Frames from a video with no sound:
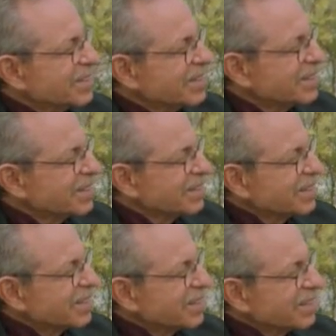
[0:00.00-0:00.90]

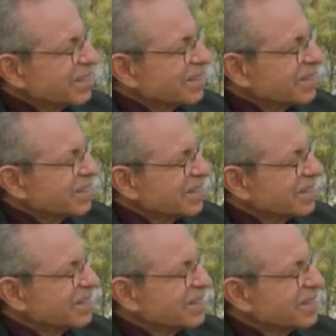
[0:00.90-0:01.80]

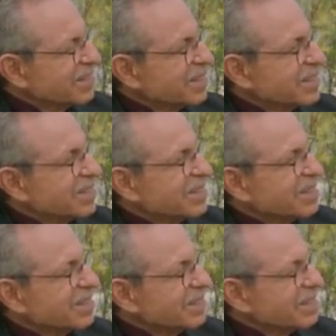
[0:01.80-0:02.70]

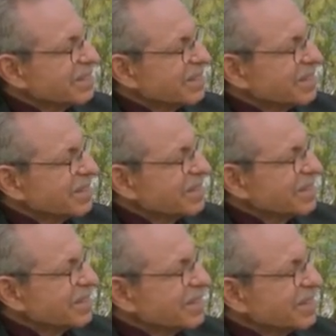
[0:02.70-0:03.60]

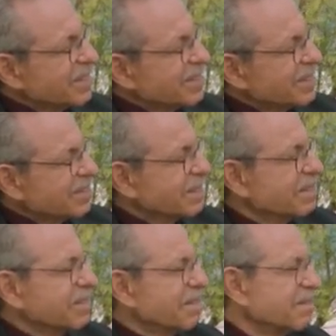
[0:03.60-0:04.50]

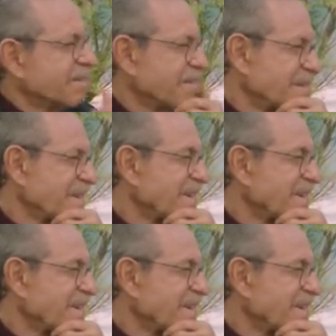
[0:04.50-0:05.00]
The person shown says nothing.